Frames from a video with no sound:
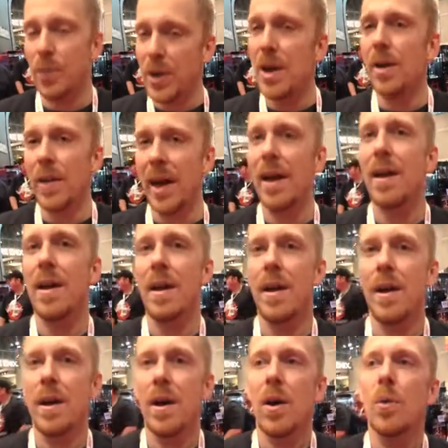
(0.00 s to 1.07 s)
You know, in terms of
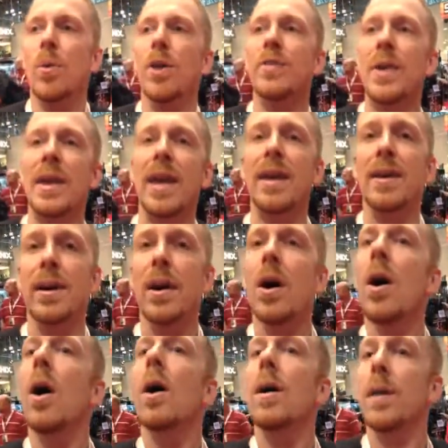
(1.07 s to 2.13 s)
statues, in
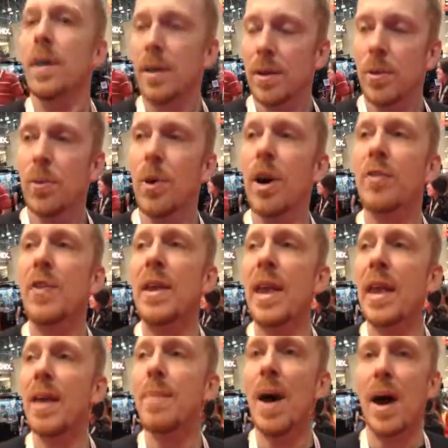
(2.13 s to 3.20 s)
terms of
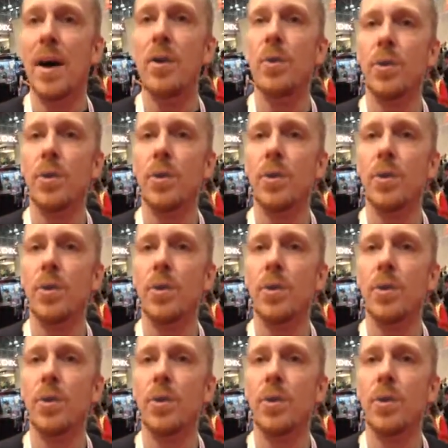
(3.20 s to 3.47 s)
regular.